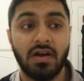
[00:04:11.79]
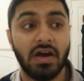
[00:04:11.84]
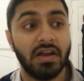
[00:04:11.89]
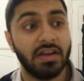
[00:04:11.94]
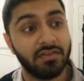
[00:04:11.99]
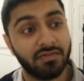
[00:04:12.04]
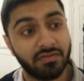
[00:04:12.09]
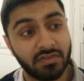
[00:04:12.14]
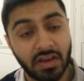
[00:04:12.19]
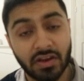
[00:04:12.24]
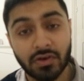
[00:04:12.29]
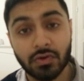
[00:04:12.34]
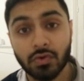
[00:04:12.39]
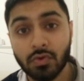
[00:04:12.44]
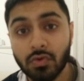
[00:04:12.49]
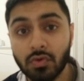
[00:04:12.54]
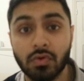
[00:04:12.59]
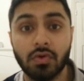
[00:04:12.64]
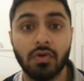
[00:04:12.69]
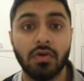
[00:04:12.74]
And if they
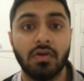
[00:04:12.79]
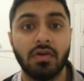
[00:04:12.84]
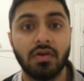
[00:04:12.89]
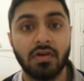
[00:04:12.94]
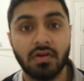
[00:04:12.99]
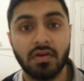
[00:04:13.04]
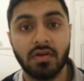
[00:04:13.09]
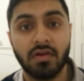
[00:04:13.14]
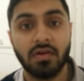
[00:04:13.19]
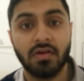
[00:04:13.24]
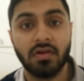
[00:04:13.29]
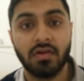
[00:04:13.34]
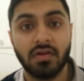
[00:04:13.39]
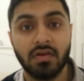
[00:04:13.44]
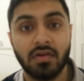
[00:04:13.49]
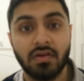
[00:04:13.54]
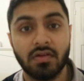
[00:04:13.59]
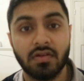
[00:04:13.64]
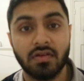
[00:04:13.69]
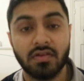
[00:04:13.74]
do,
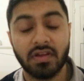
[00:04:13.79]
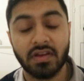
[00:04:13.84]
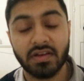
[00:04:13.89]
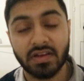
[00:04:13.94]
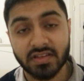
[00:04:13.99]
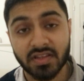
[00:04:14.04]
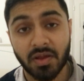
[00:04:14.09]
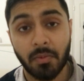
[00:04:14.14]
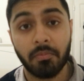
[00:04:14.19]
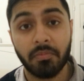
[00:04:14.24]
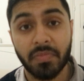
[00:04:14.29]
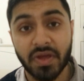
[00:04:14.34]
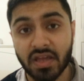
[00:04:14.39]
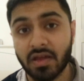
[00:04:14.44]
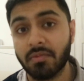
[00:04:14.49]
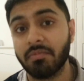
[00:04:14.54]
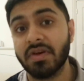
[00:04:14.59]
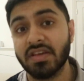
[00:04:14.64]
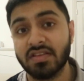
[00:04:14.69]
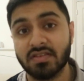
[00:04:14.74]
then that's a
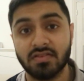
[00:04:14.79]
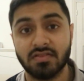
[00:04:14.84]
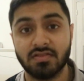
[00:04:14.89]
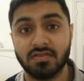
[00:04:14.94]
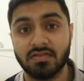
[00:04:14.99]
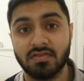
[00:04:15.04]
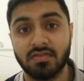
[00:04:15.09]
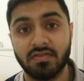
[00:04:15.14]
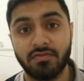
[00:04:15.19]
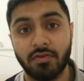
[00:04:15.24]
big message